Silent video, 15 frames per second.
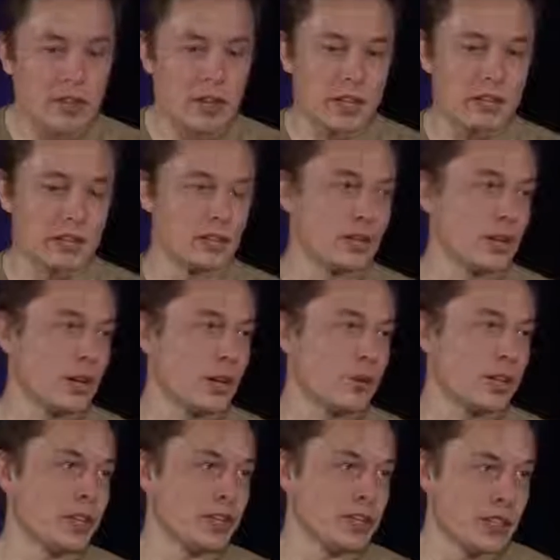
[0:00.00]
a scenario
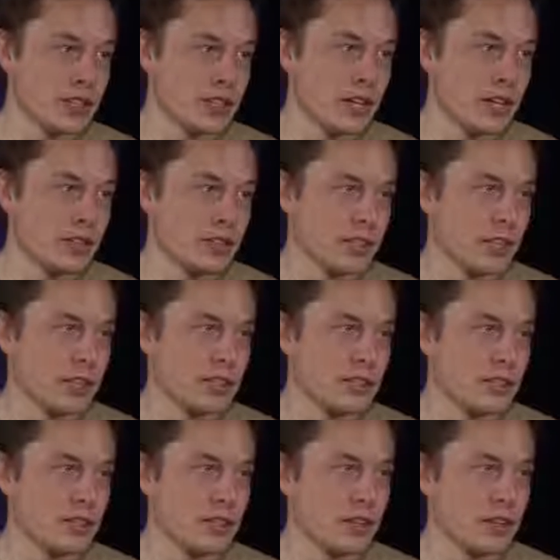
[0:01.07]
where there's 6 adults that can
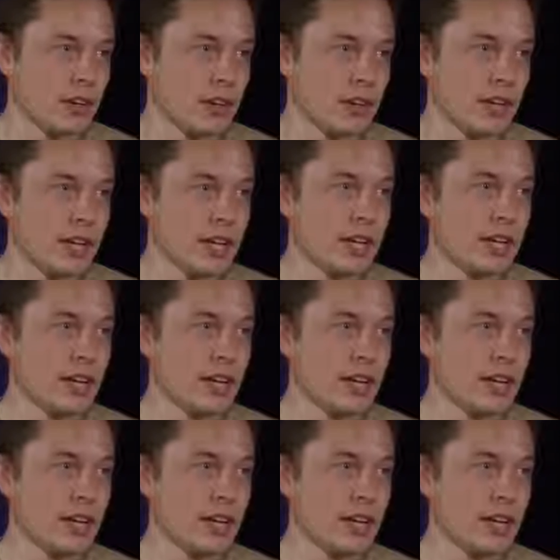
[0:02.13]
sit in the car.